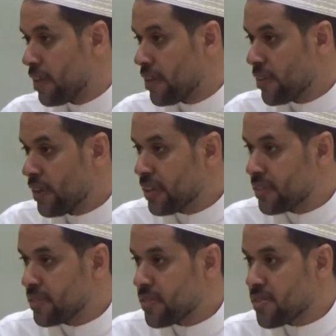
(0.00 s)
Right?
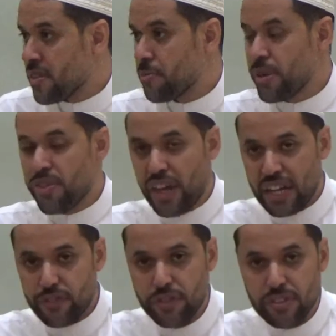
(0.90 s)
So be
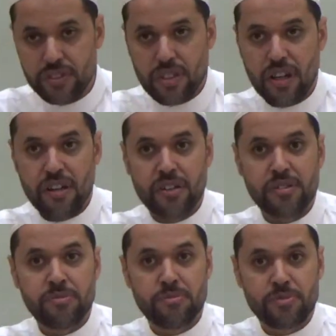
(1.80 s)
thankful
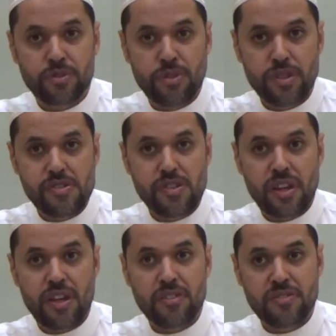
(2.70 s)
to this
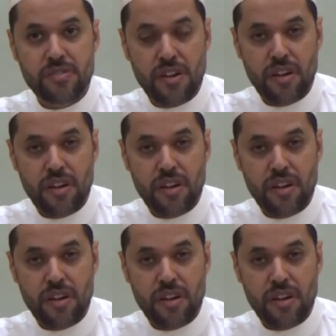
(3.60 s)
and